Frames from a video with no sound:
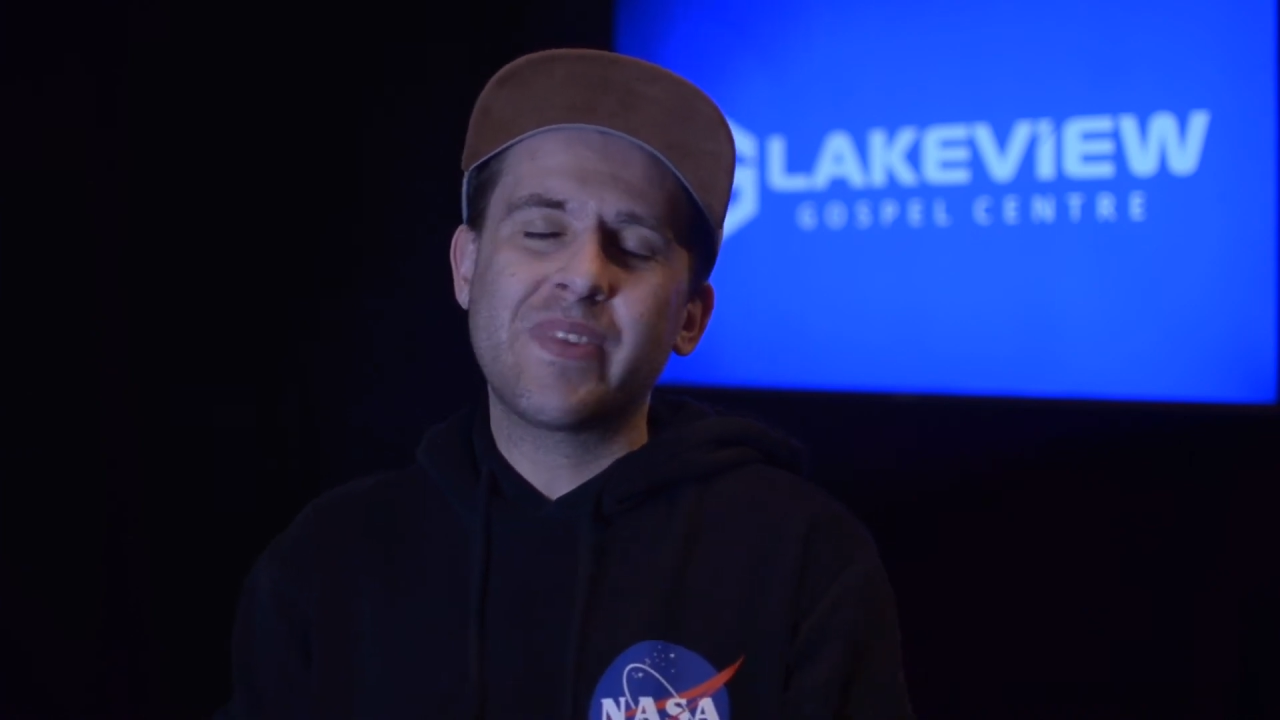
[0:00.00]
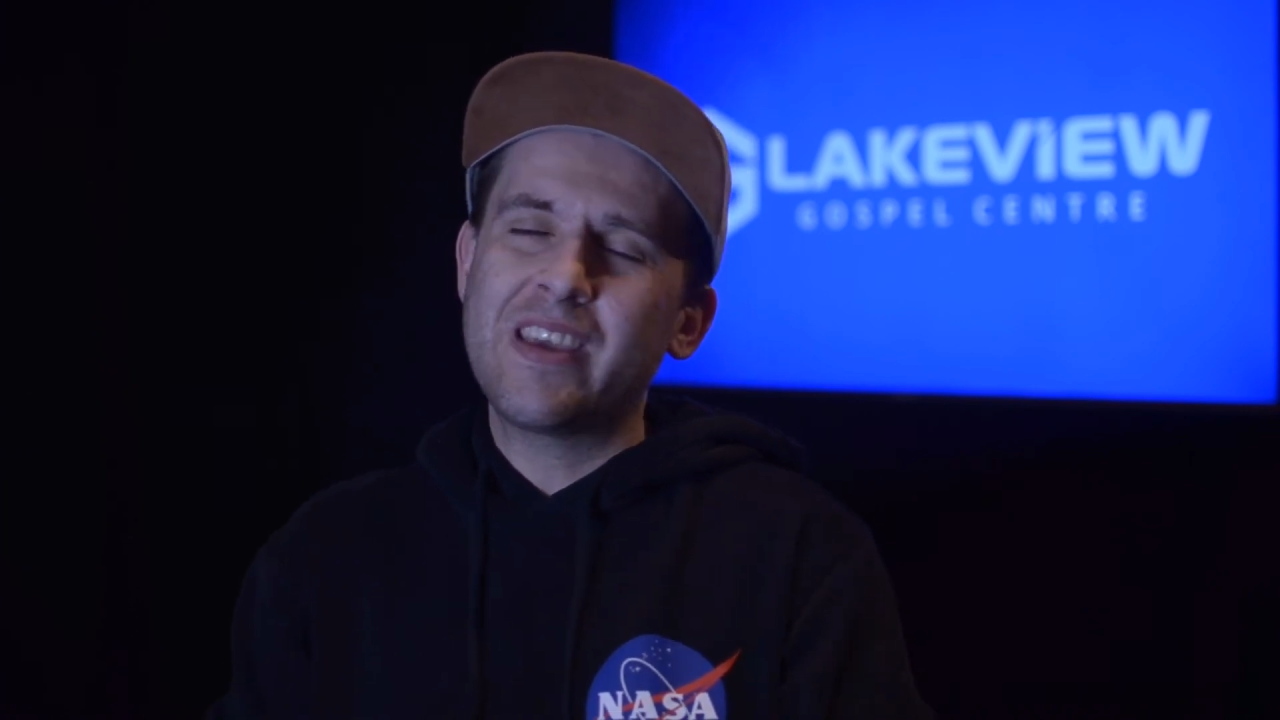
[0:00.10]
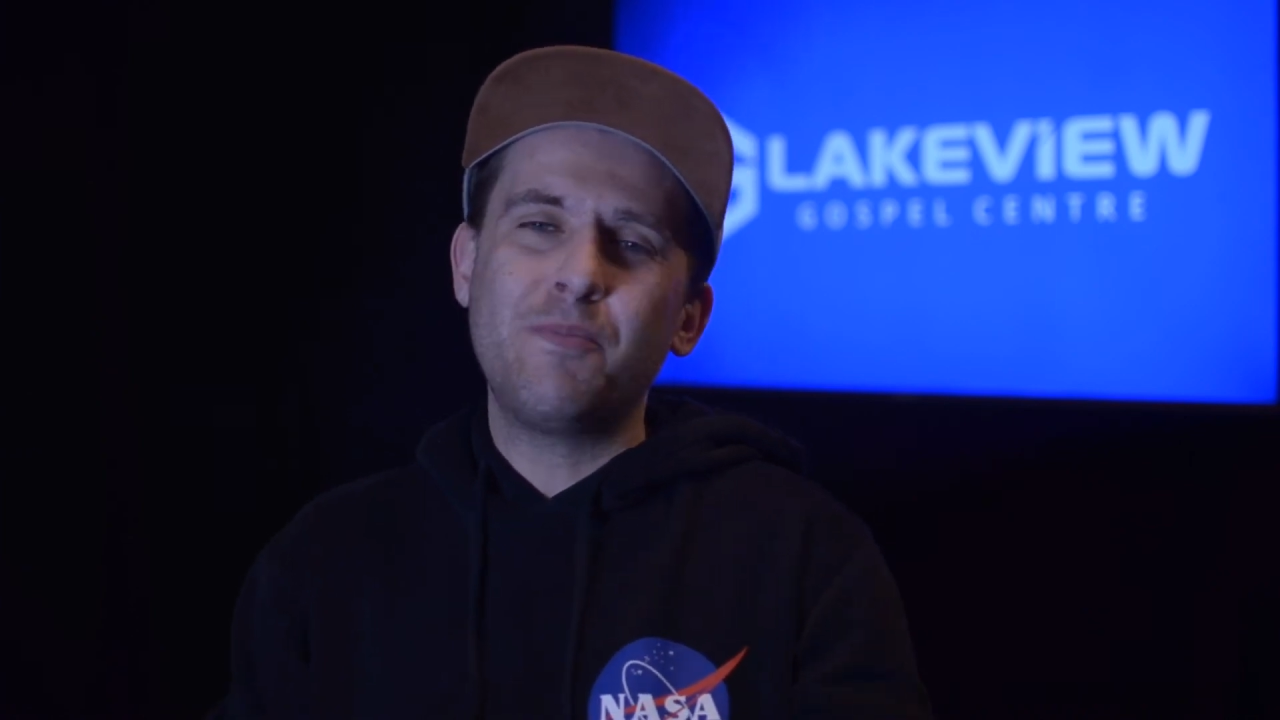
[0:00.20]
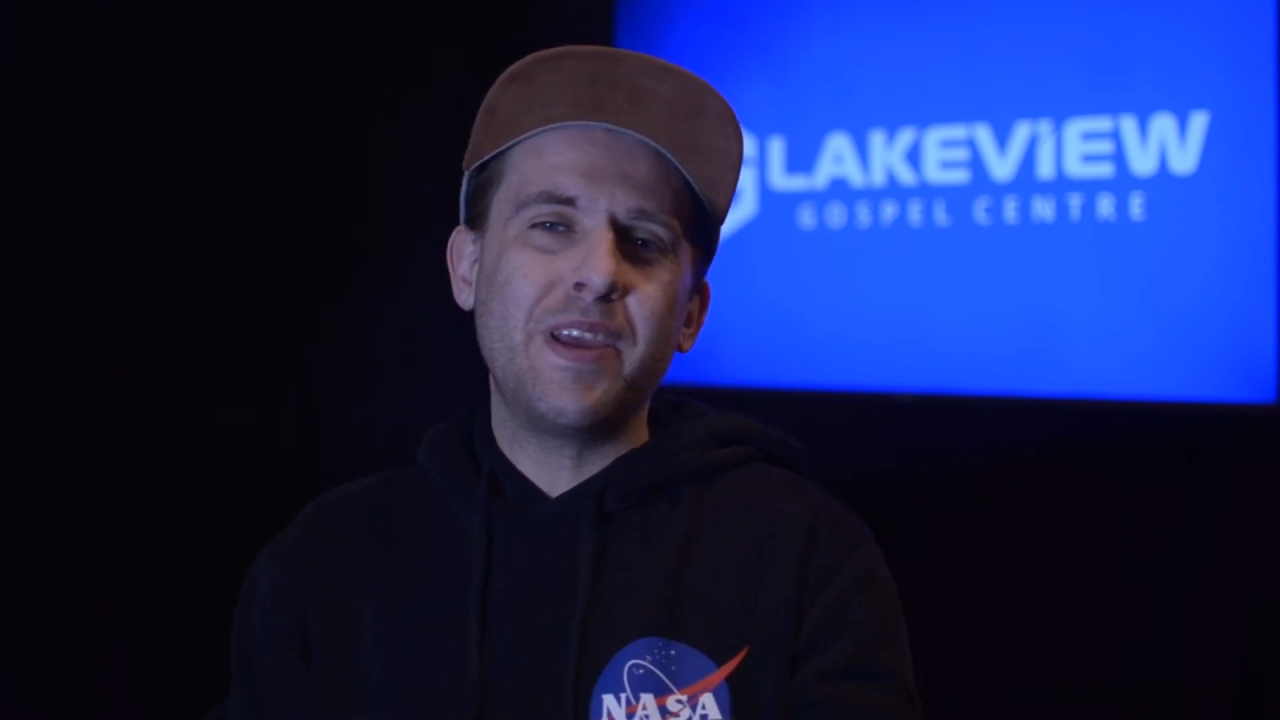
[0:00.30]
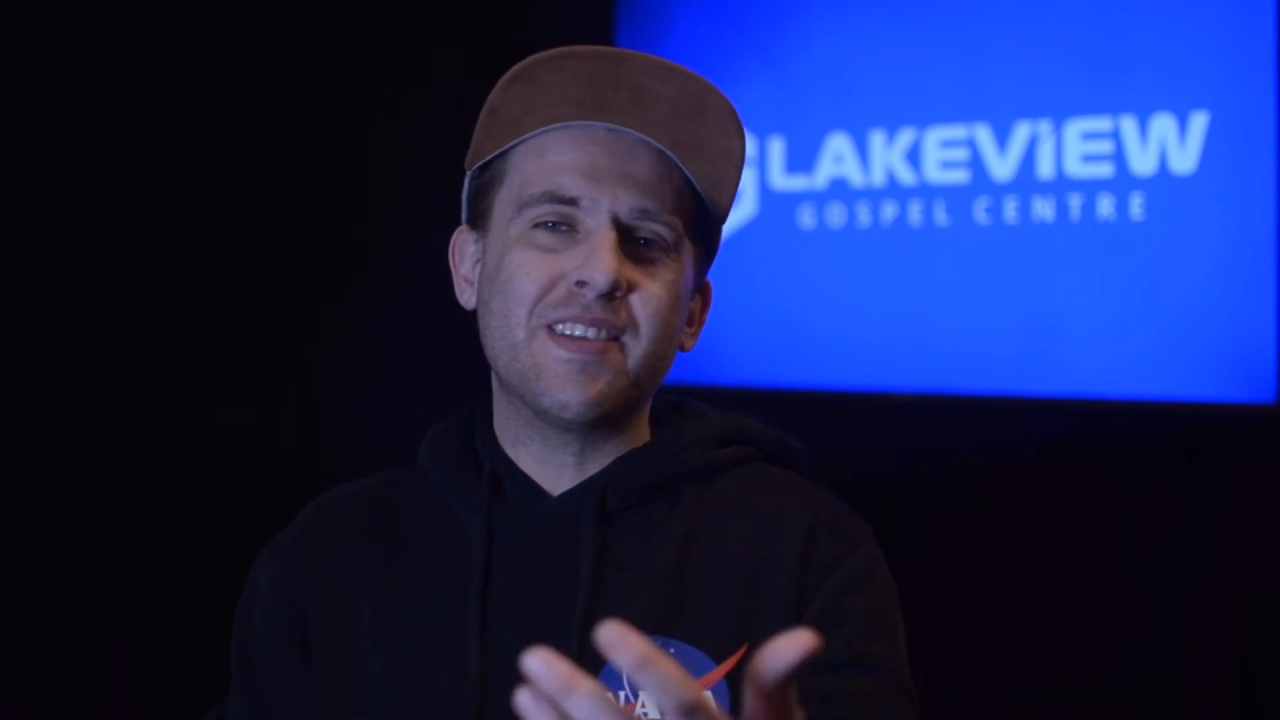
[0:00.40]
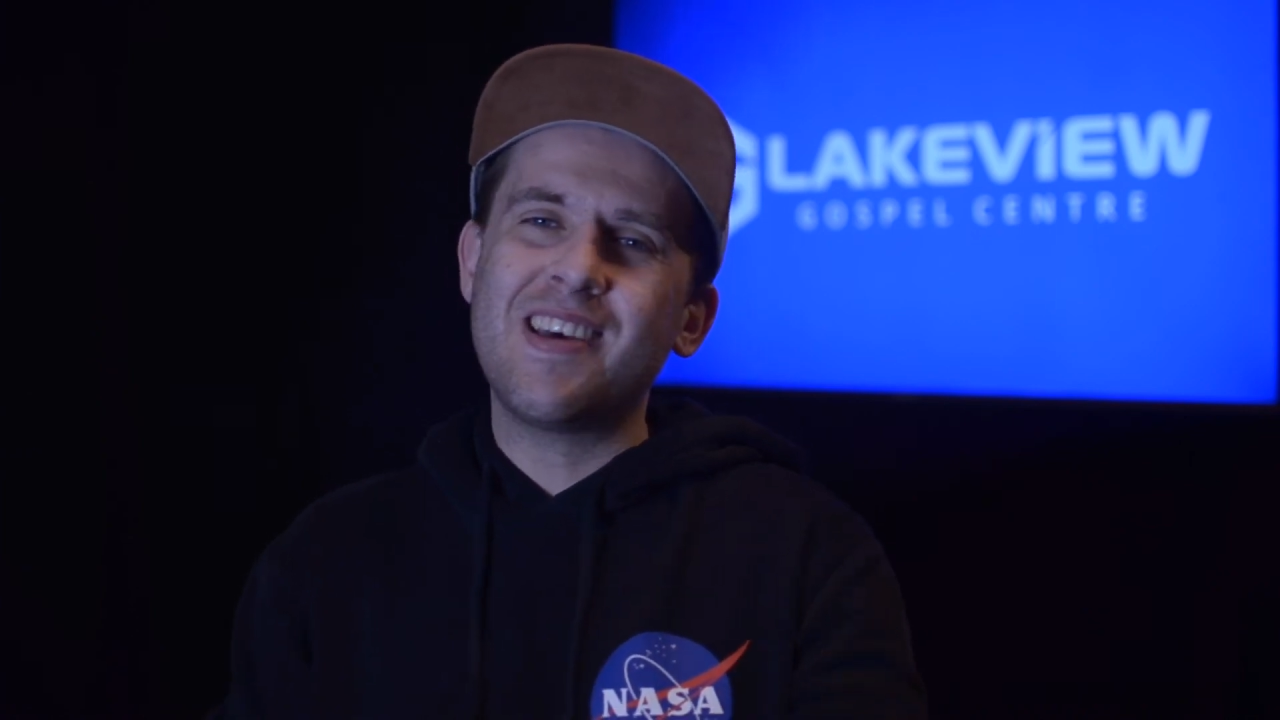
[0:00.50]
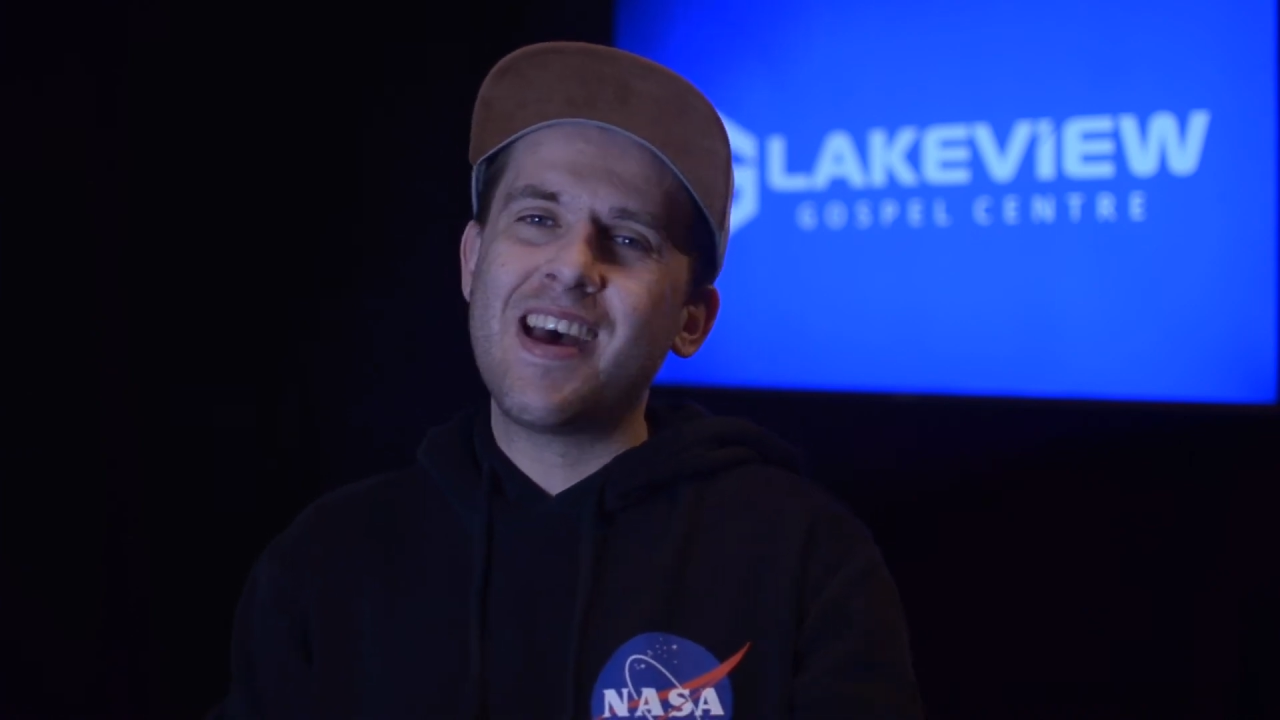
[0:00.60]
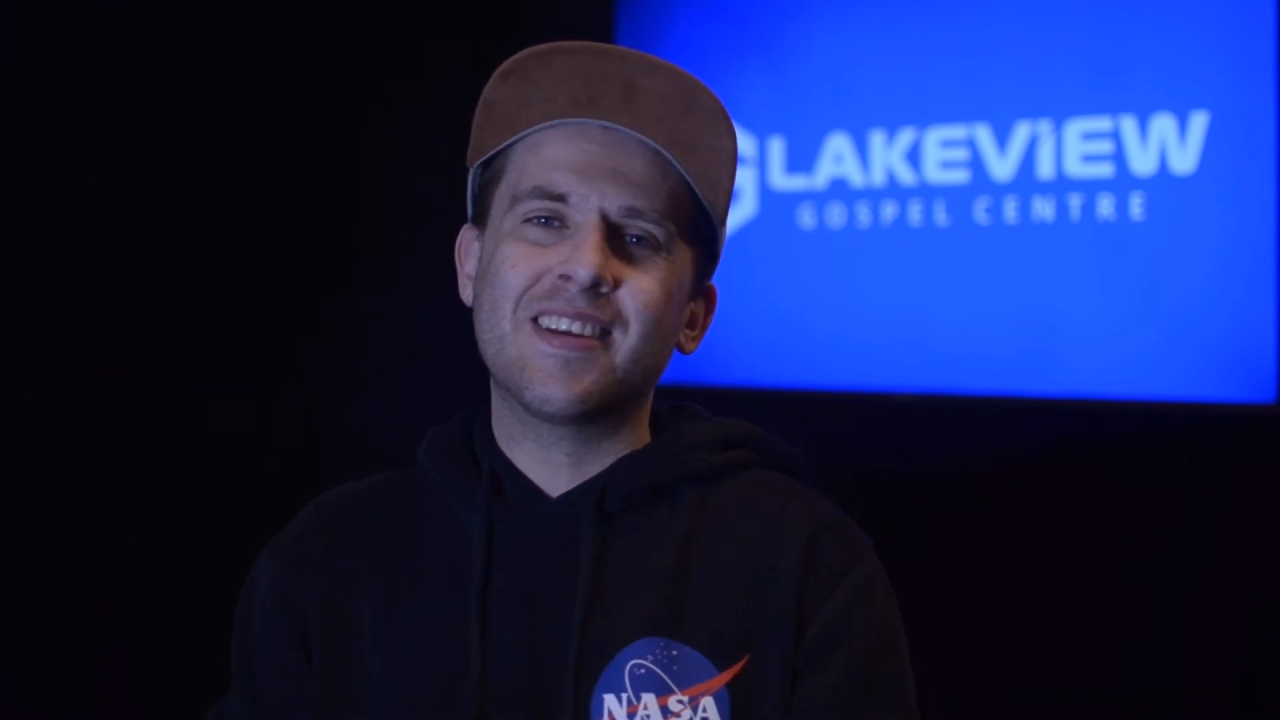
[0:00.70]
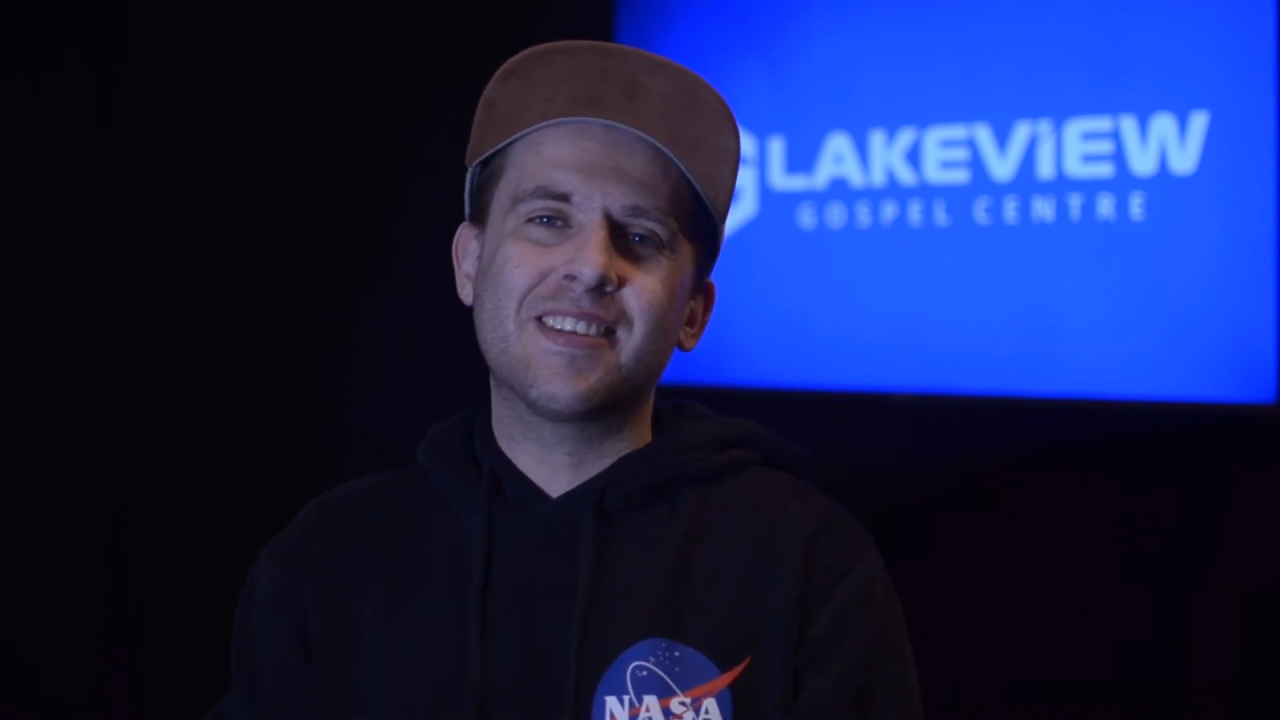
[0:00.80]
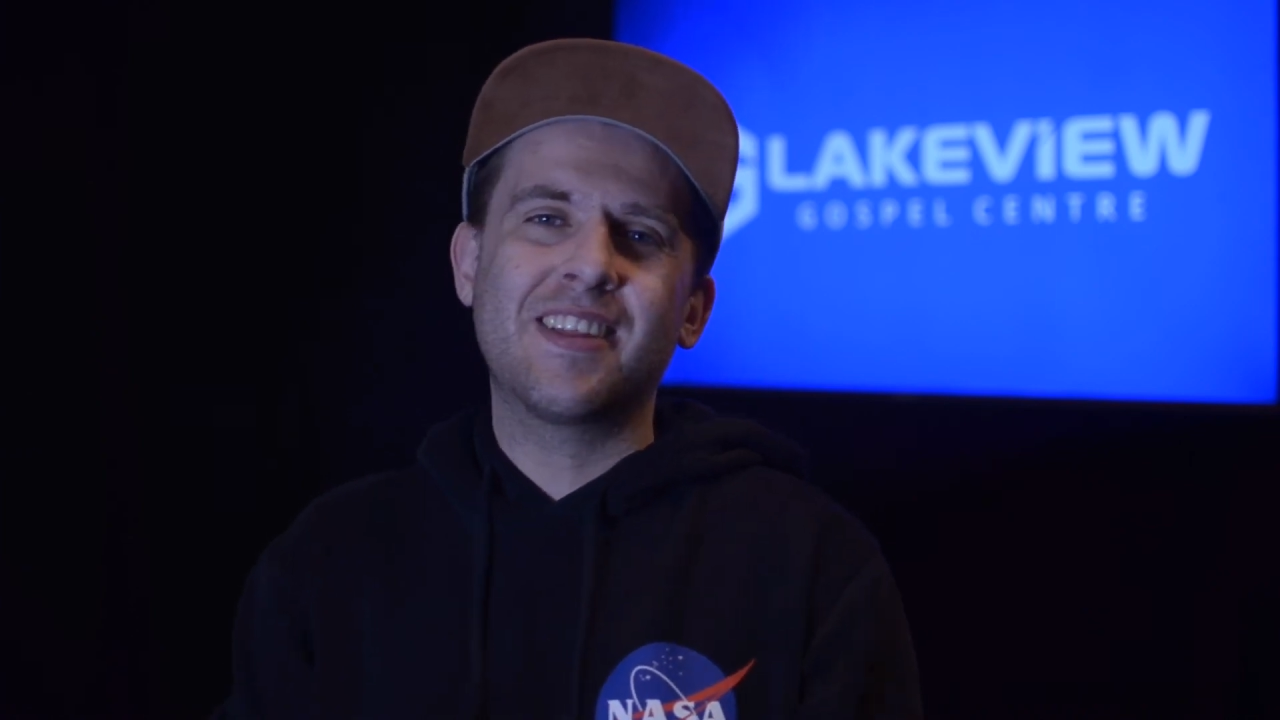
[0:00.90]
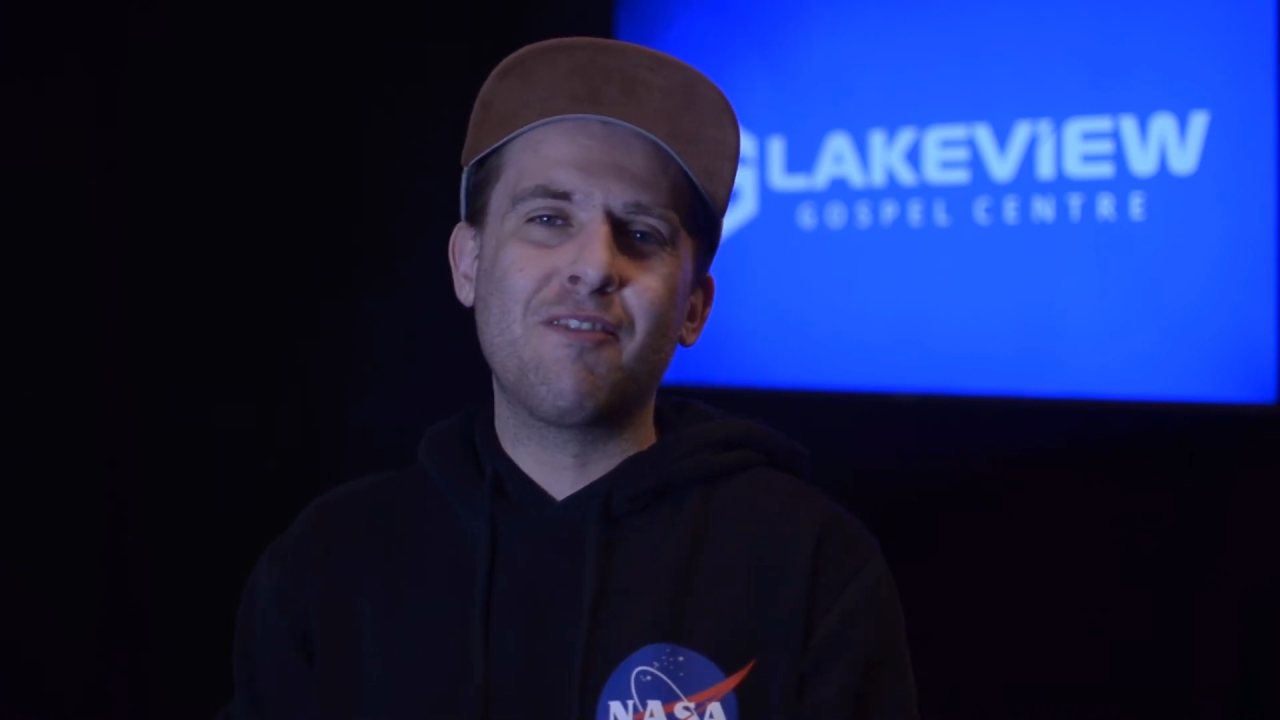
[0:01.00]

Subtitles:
give me a text,